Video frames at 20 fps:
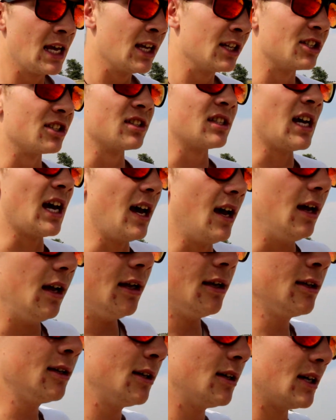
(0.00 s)
Just that
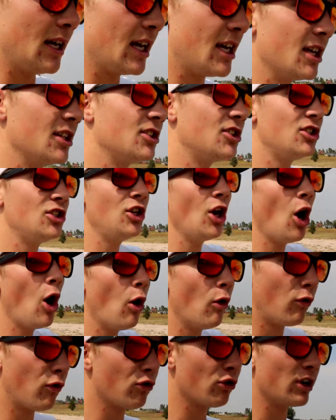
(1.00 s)
it gets
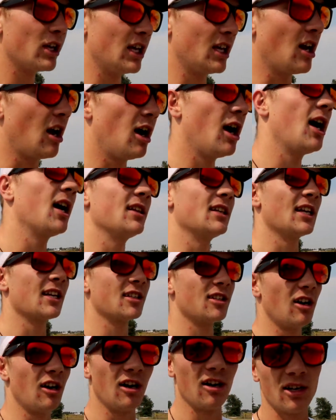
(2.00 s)
so freaking hot in
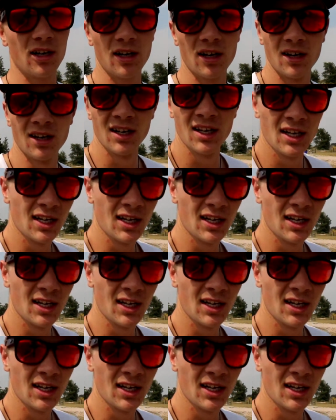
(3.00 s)
that car.